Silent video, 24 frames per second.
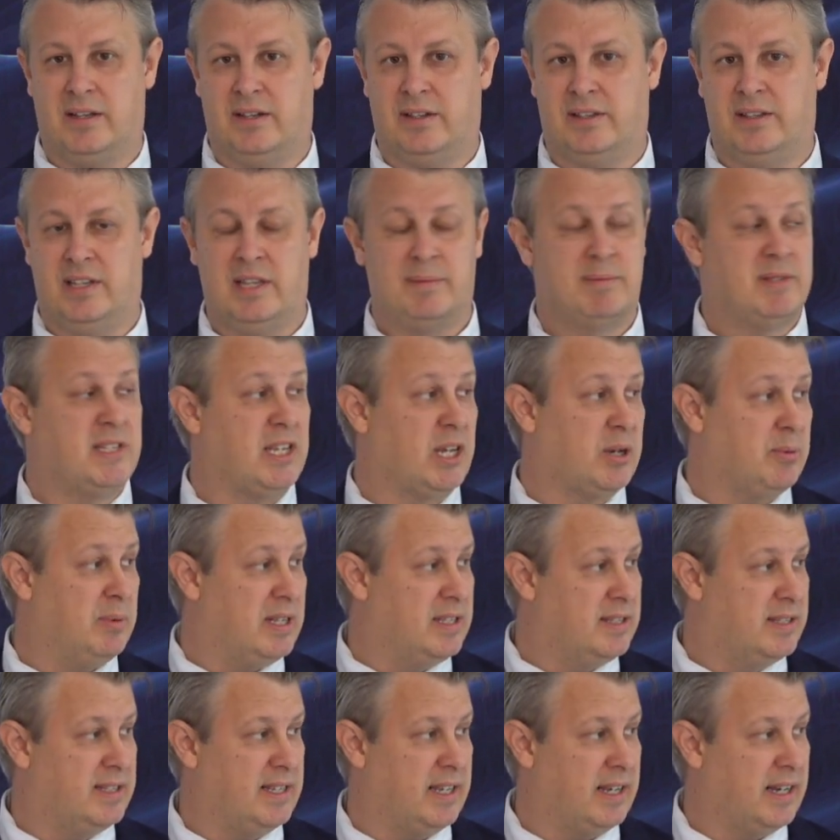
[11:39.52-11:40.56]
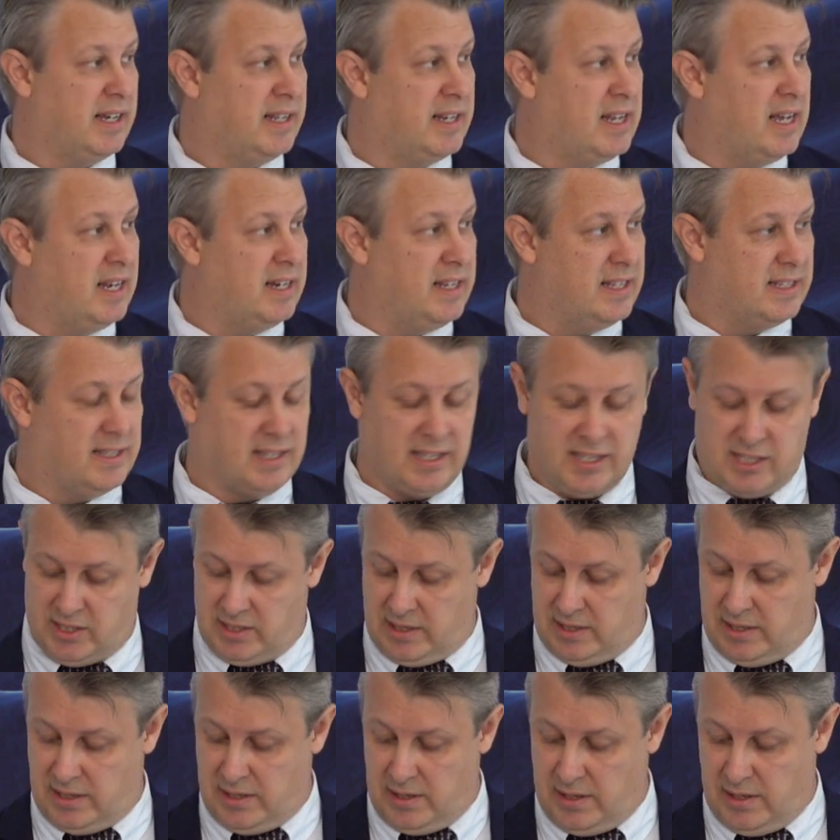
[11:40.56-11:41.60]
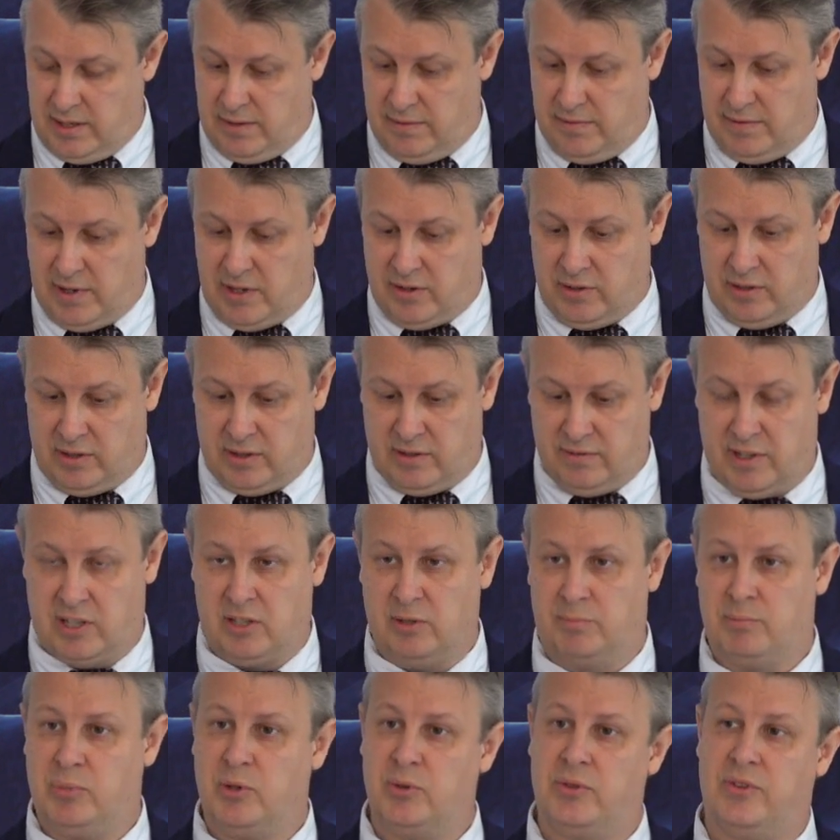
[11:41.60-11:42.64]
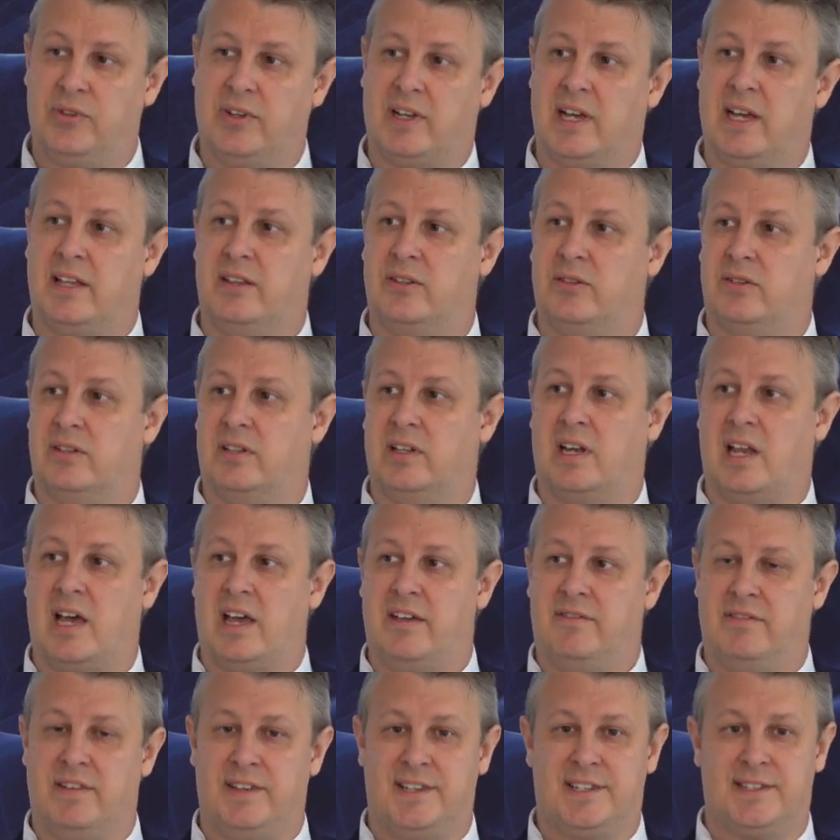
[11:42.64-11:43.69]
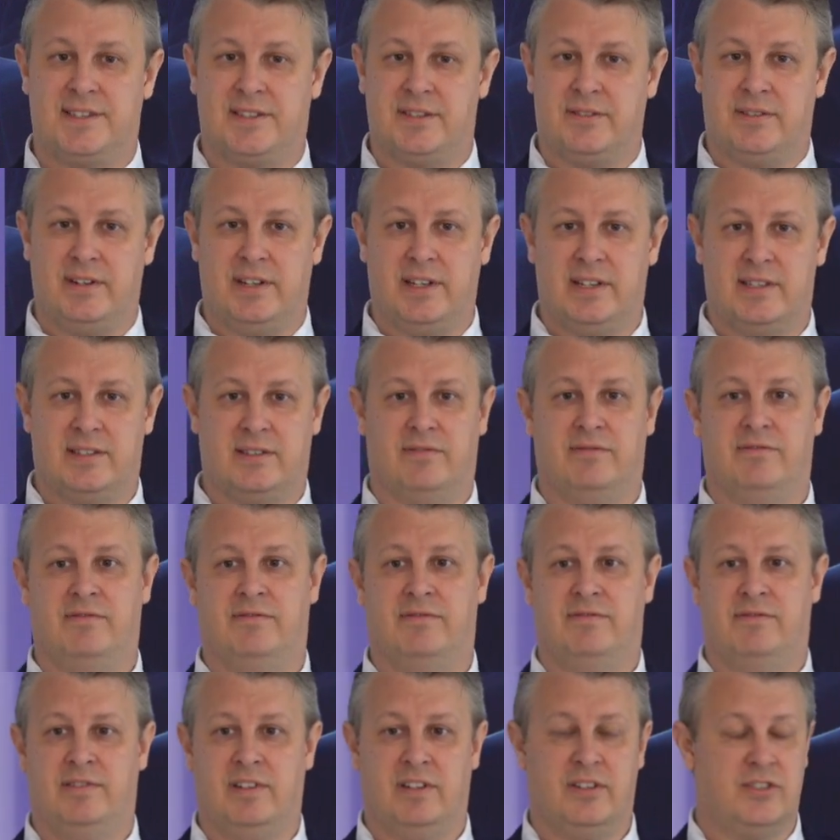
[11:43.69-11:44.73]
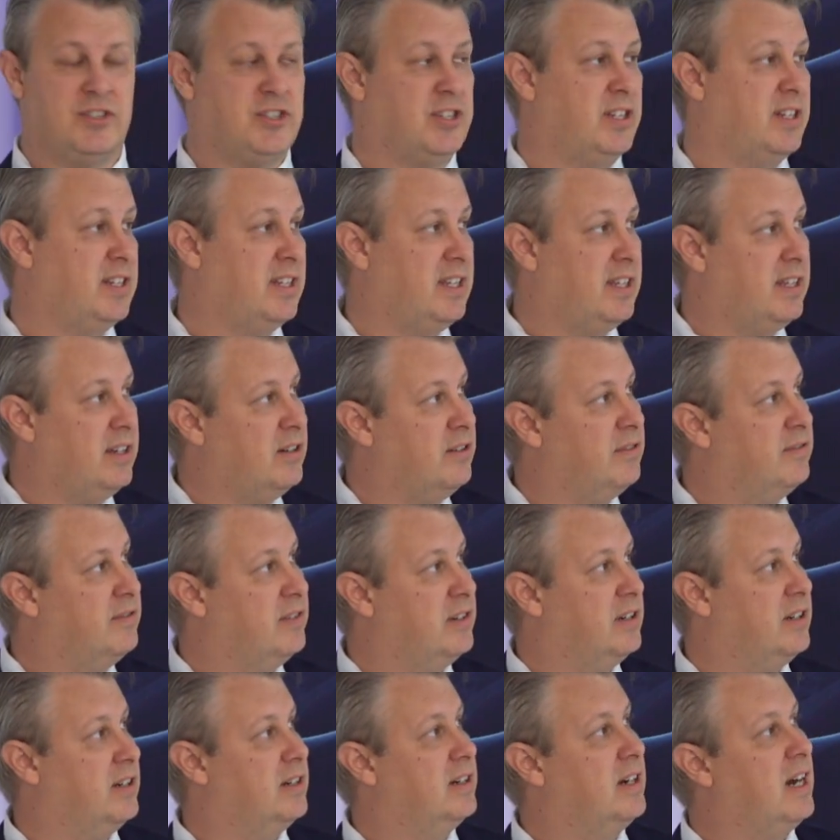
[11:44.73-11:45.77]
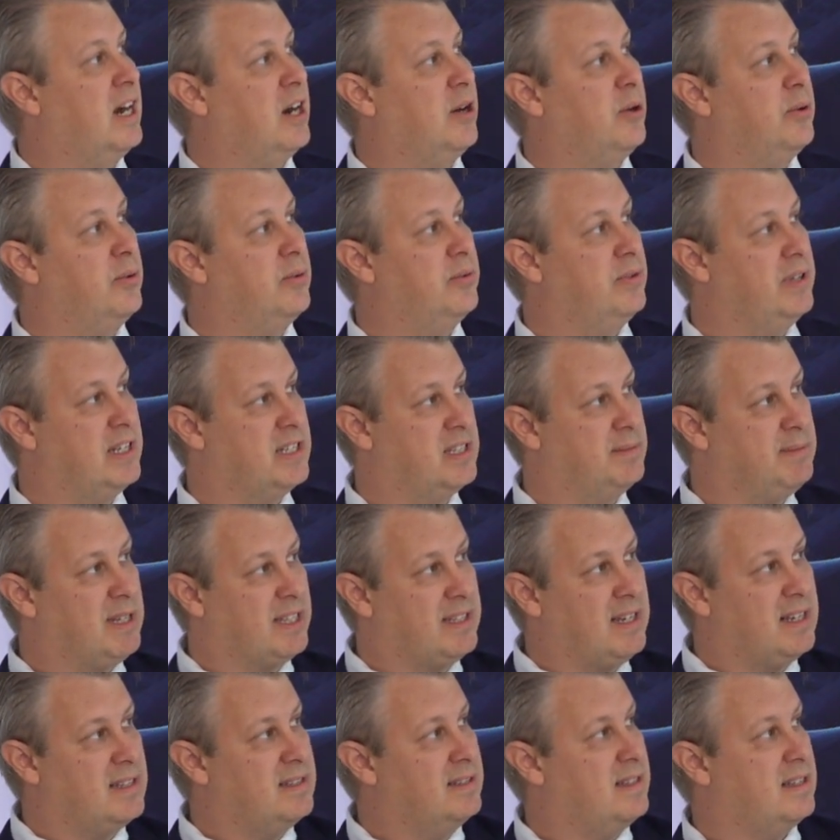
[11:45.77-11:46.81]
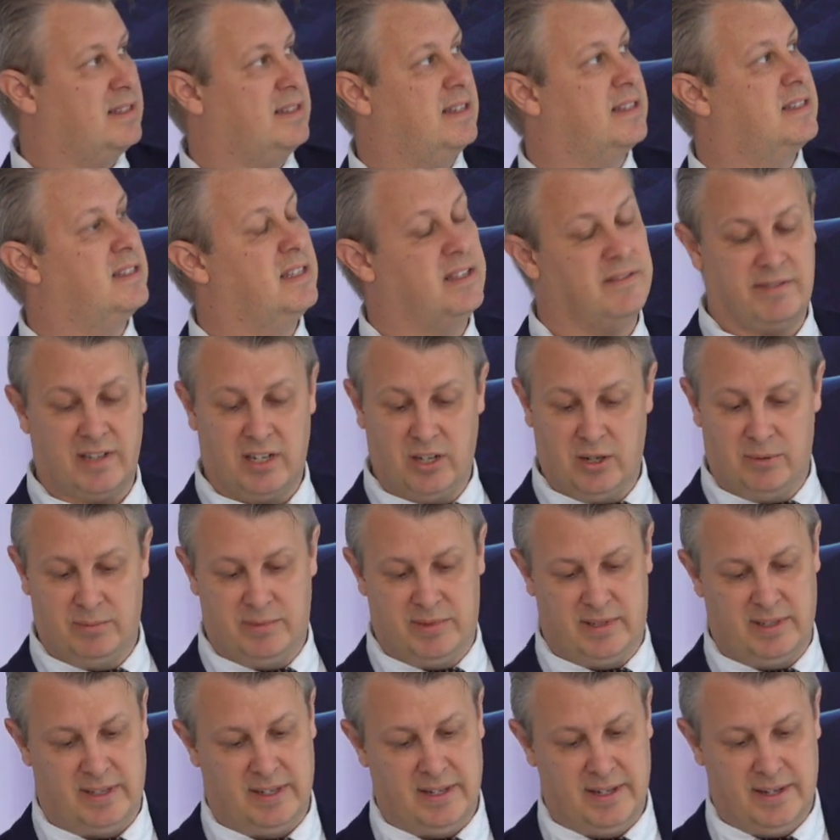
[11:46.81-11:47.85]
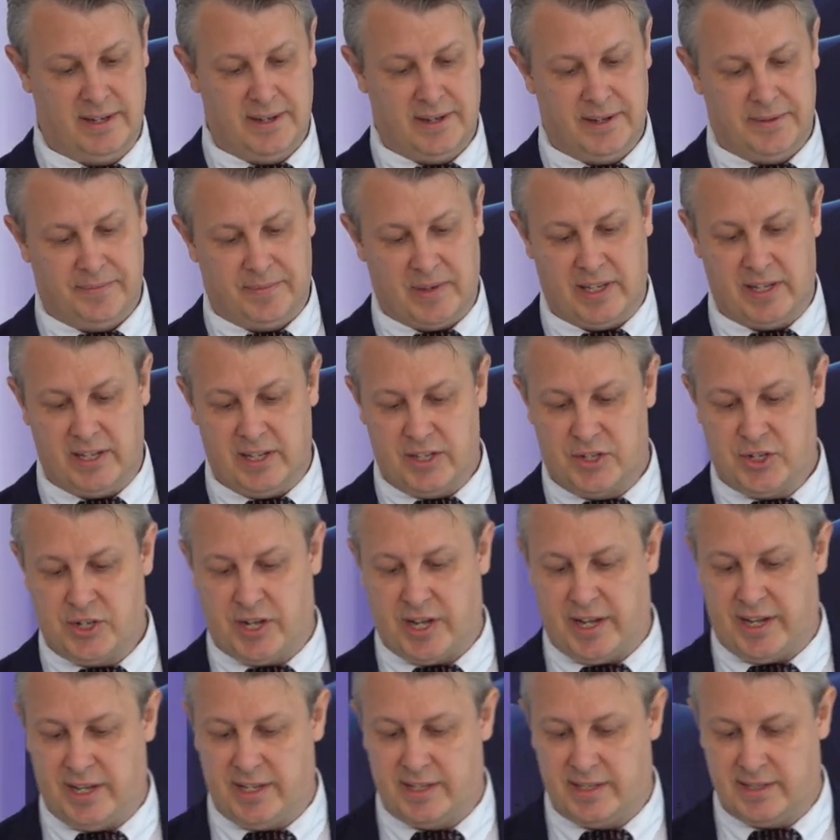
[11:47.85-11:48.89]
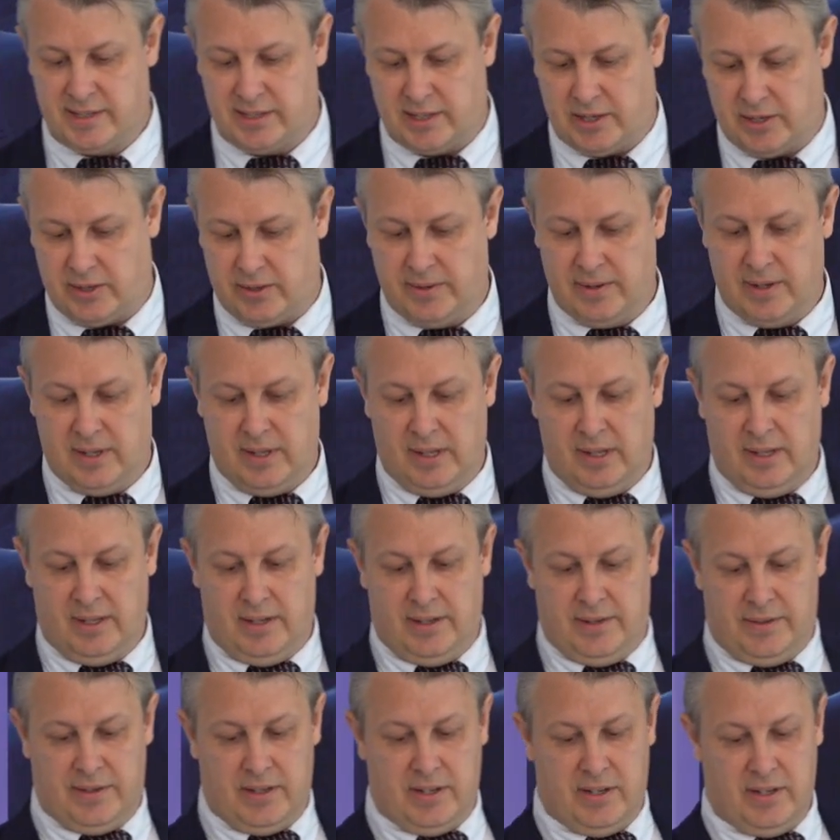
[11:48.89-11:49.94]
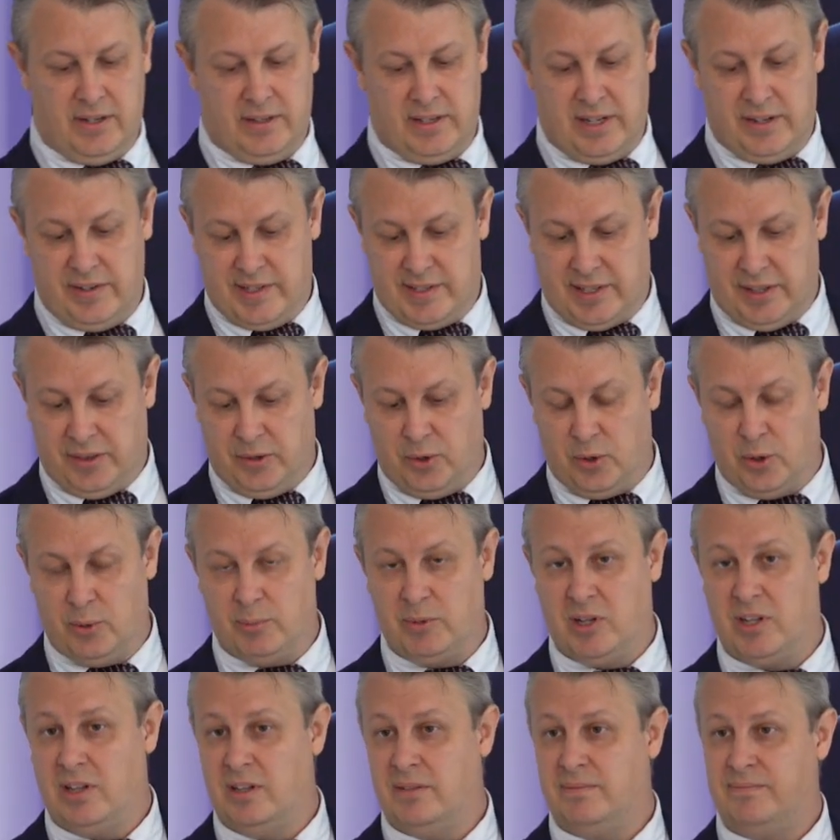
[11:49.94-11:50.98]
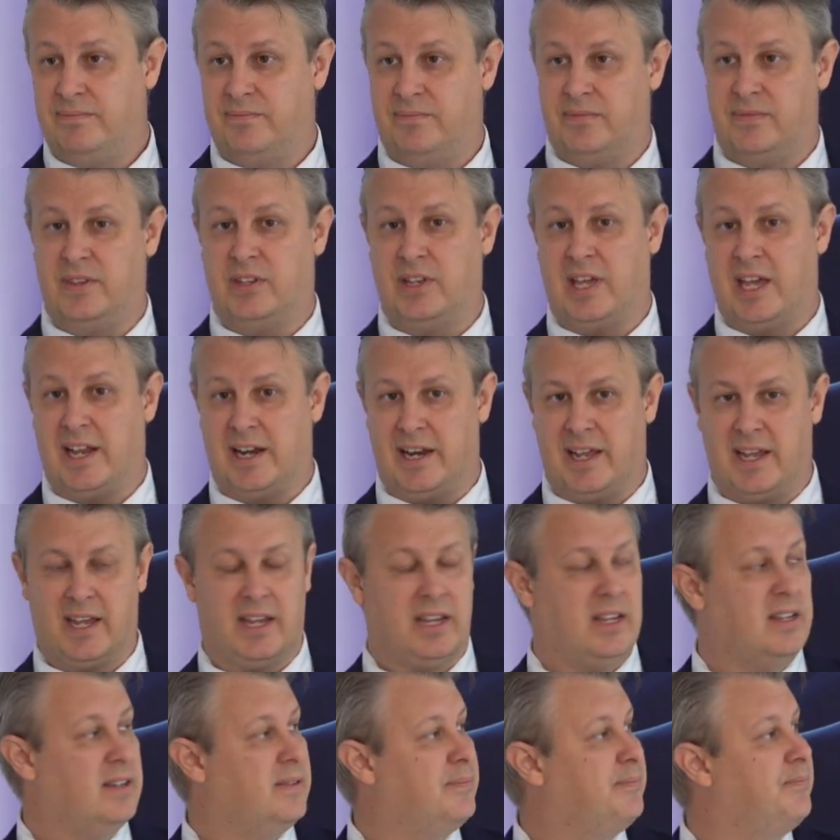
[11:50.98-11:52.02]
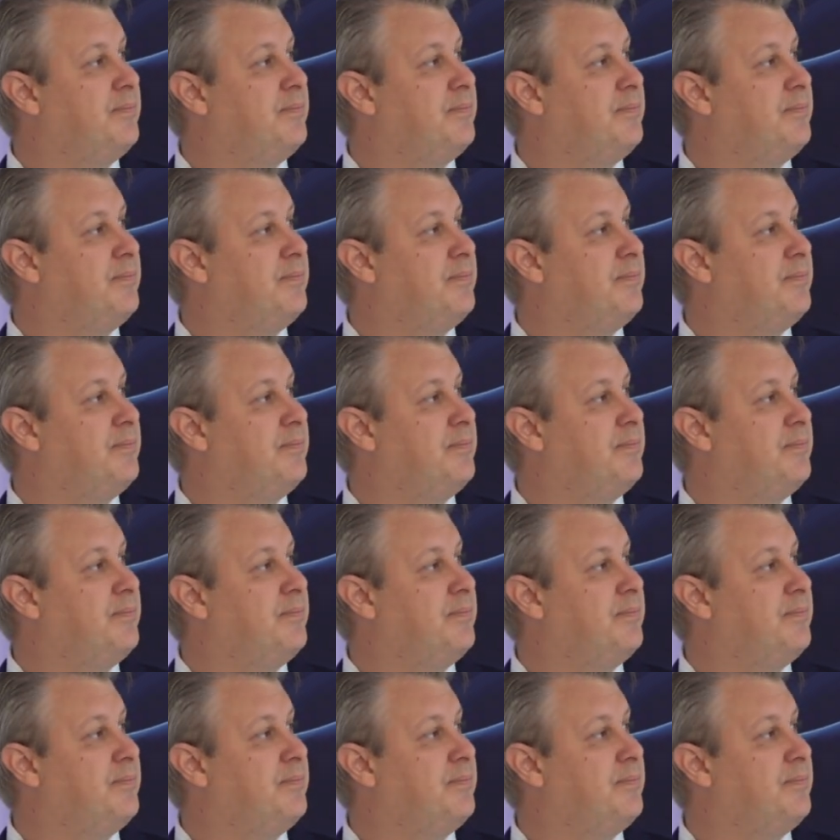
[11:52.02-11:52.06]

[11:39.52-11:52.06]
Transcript: deep sequencing analysis, we could put together the life histories of phylogeny of how these metastases developed in each case. So there is a normal DNA,